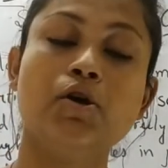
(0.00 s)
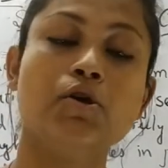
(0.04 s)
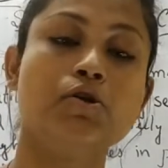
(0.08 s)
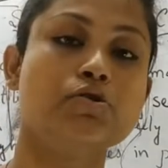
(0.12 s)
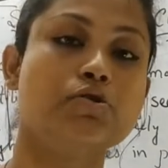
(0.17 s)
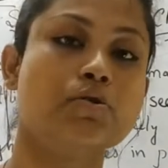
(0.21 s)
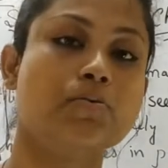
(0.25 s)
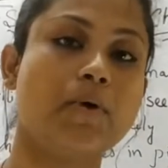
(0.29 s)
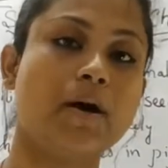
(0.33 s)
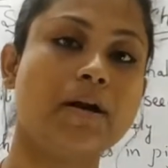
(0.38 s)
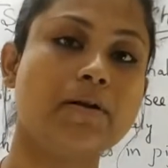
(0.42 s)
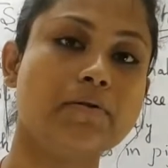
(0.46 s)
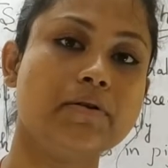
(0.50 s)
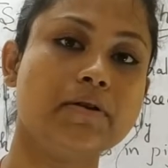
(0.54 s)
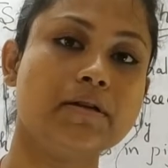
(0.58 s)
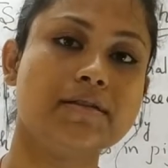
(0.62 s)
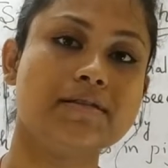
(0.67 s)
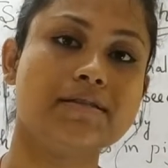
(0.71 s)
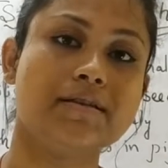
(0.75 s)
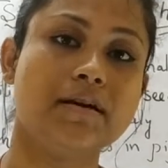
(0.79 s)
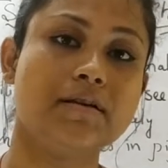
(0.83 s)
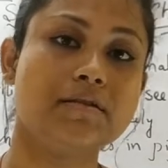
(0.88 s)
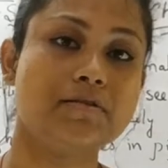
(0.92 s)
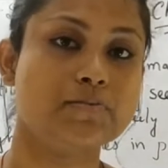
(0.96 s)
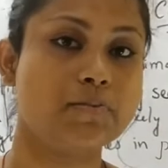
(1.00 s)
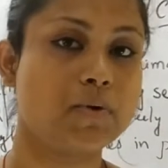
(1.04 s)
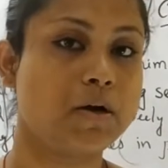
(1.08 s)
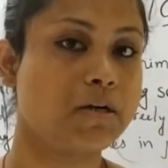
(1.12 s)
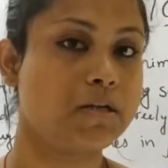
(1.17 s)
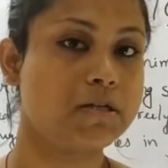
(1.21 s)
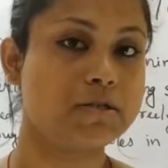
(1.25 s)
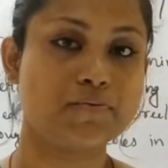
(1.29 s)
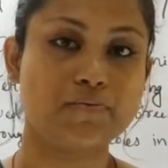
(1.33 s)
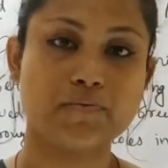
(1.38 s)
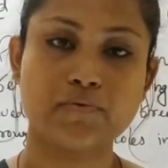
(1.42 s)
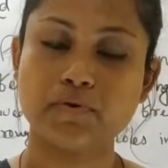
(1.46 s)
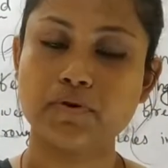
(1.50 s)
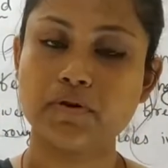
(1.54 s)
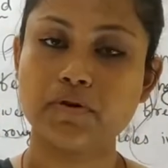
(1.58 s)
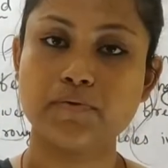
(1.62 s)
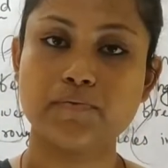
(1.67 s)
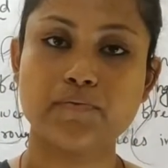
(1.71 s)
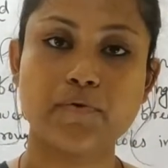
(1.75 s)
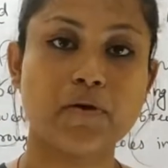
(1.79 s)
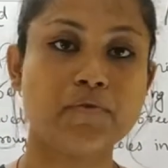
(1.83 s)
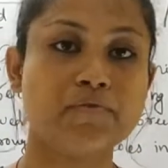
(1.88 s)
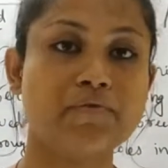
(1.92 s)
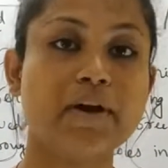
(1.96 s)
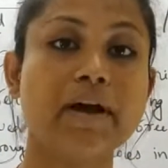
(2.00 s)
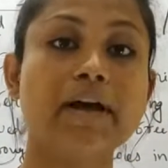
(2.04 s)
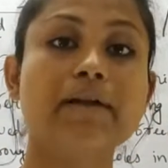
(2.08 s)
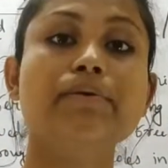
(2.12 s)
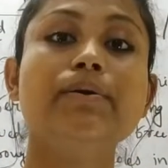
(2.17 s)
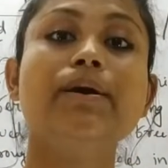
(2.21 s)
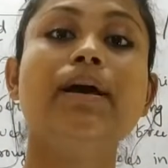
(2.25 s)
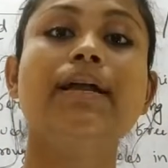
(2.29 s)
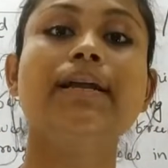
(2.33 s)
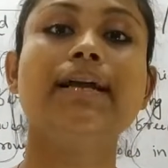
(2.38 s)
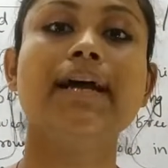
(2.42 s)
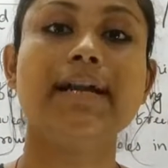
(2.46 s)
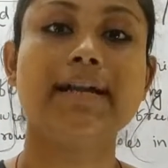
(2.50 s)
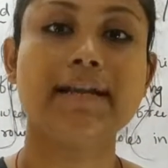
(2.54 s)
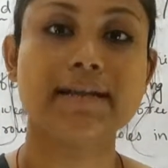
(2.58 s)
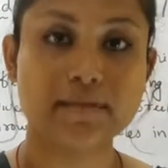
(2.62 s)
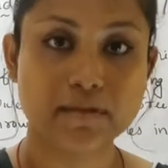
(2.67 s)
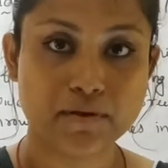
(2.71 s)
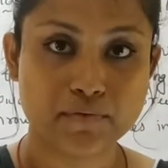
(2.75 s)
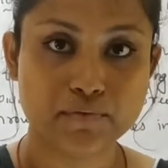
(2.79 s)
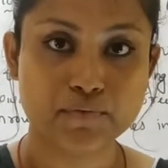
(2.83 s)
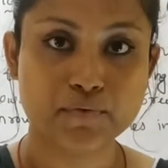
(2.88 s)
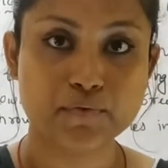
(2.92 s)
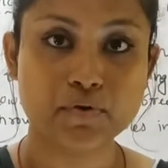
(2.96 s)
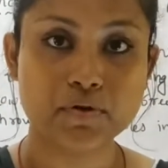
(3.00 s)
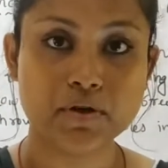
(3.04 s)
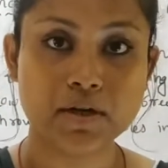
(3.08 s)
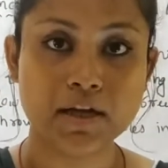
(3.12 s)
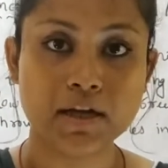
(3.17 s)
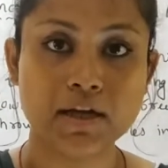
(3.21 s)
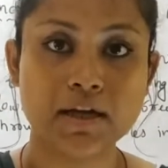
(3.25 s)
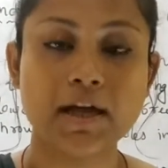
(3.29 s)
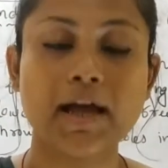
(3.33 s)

So what we discussed, what is food, from where we are getting the food,